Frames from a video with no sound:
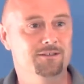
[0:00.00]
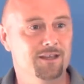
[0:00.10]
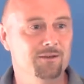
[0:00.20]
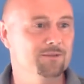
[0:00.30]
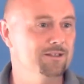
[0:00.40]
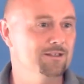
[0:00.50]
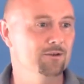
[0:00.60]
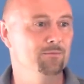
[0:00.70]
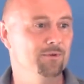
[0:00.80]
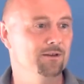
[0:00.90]
There was this
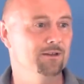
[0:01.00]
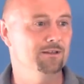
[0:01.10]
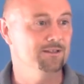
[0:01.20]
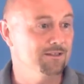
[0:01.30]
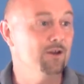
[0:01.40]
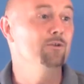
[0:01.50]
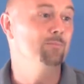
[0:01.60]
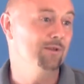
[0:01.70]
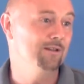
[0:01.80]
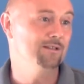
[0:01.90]
openness, this
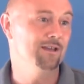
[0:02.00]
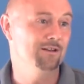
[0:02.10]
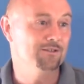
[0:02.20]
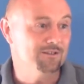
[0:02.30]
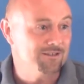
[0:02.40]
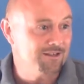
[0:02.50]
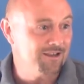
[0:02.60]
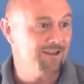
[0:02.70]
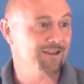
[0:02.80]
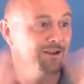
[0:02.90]
open intelligence that
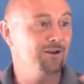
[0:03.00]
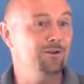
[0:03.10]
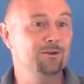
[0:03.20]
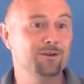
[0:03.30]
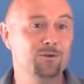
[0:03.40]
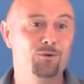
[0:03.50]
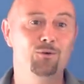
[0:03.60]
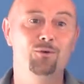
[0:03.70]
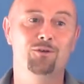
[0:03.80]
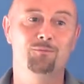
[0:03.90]
included
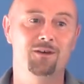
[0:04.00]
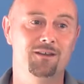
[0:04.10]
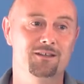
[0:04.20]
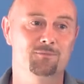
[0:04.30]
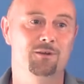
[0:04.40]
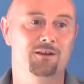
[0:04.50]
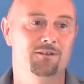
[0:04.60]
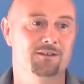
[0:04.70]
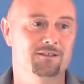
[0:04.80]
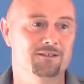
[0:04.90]
all of my
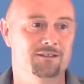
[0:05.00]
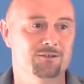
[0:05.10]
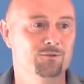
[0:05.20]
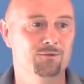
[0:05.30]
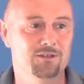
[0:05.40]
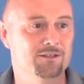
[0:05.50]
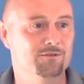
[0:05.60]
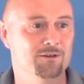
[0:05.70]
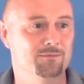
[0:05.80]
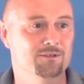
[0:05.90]
experiences, all
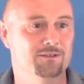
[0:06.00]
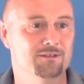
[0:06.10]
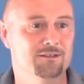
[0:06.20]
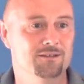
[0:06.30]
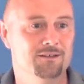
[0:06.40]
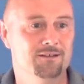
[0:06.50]
descriptions.